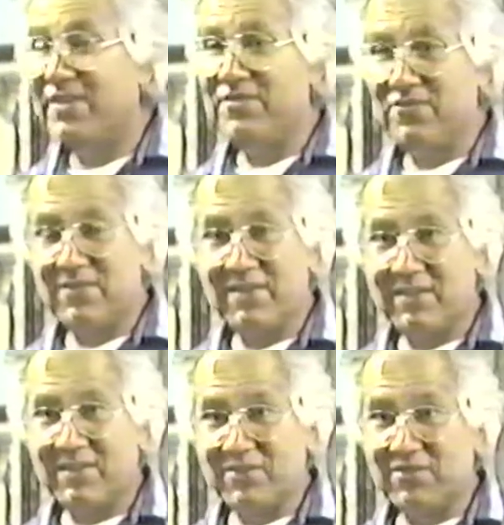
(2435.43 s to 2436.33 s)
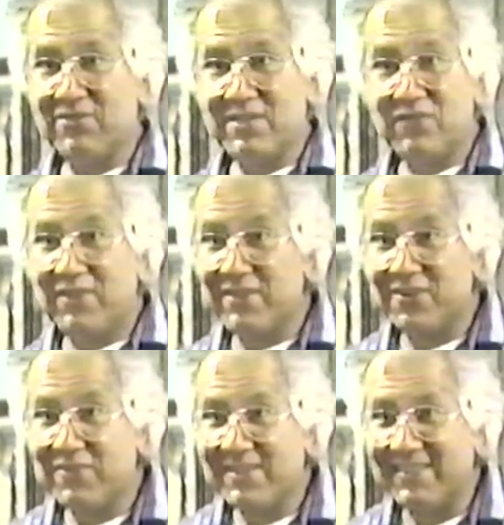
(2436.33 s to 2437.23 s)
you could get discouraged very
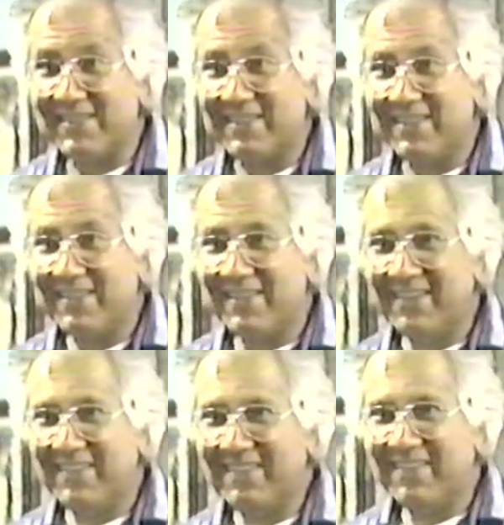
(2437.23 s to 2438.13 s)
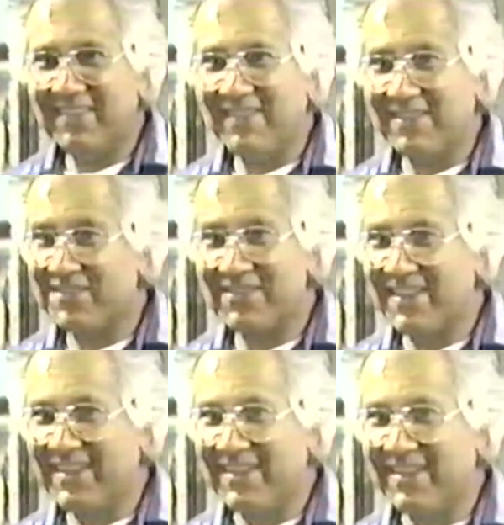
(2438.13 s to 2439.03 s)
quickly. That's
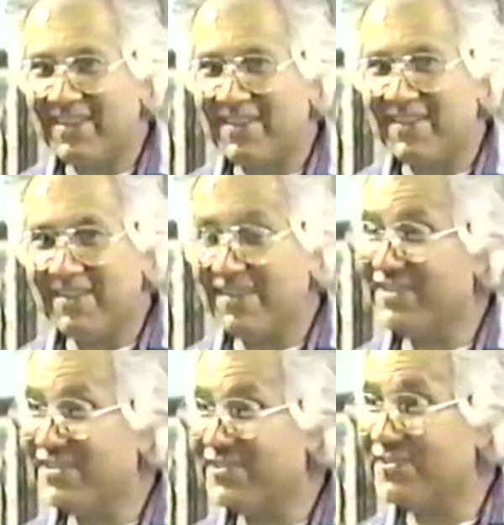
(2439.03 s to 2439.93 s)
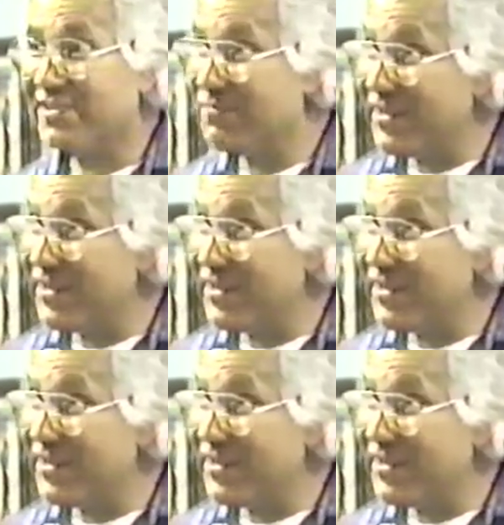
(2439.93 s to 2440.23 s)
okay. Get discouraged.